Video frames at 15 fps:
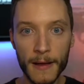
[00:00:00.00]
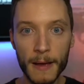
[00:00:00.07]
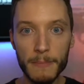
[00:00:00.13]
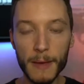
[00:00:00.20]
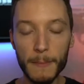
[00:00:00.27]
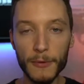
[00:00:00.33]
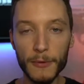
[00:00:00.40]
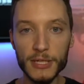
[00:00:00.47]

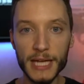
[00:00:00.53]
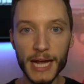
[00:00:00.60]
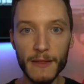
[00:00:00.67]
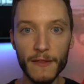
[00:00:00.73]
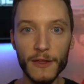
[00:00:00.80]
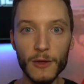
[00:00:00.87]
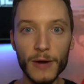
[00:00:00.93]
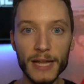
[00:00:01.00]
people say
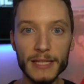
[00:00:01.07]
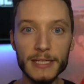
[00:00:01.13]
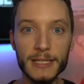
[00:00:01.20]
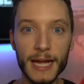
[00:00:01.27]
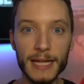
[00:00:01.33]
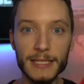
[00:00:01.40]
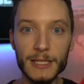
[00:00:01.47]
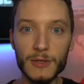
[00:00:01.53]
that the United
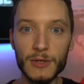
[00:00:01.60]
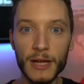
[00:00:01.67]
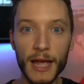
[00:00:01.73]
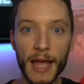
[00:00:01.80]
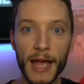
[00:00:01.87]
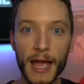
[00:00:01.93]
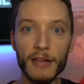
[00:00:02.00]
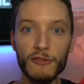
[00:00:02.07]
States
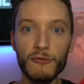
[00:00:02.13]
is